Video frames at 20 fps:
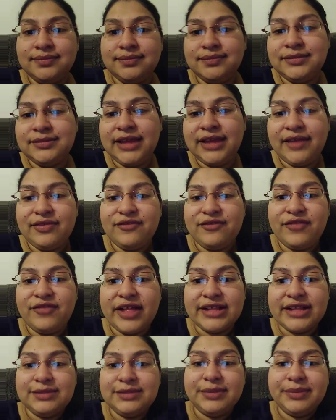they have the
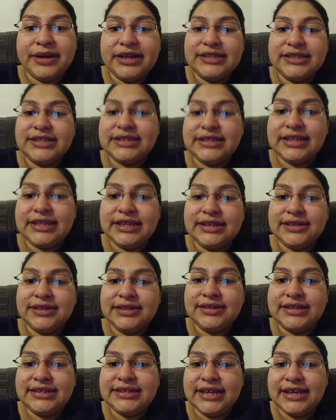flats of berries that
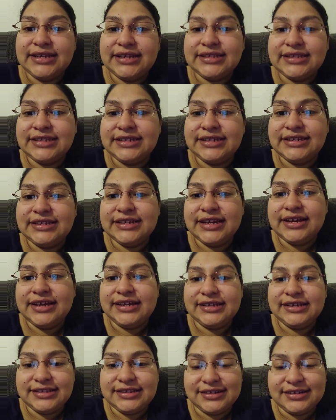they taste and
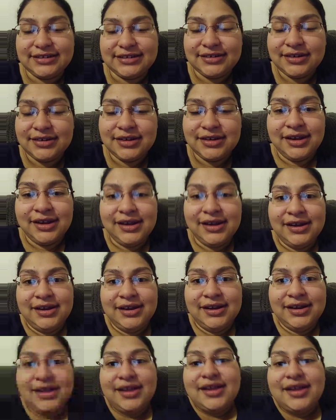test, and
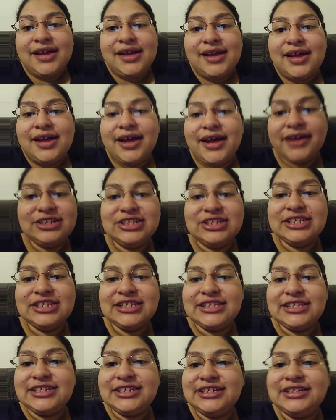it's
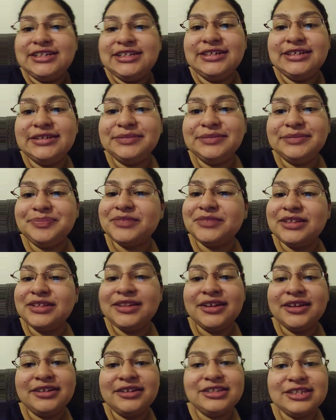just
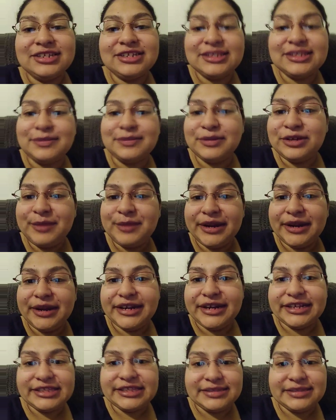they are just some good
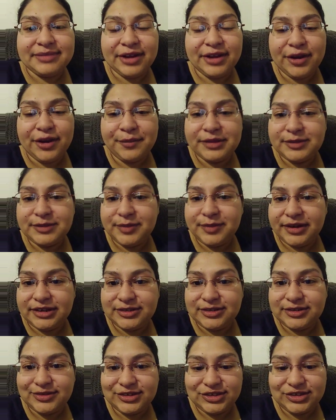berries. My grandpa's
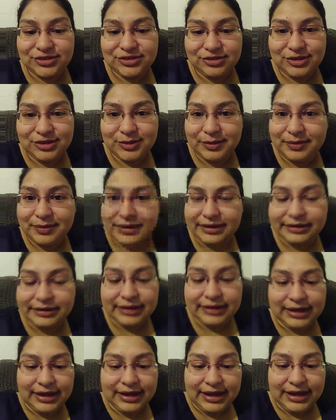berries are so sweet, but
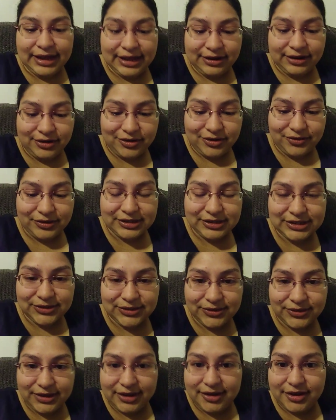I don't know what's
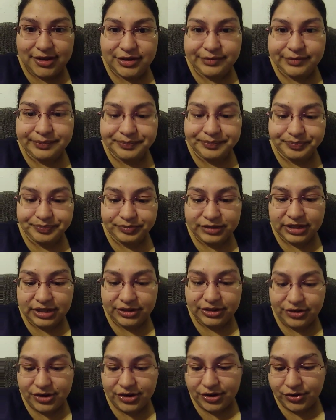going on that
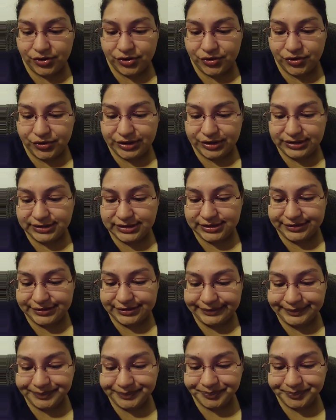they're not growing. So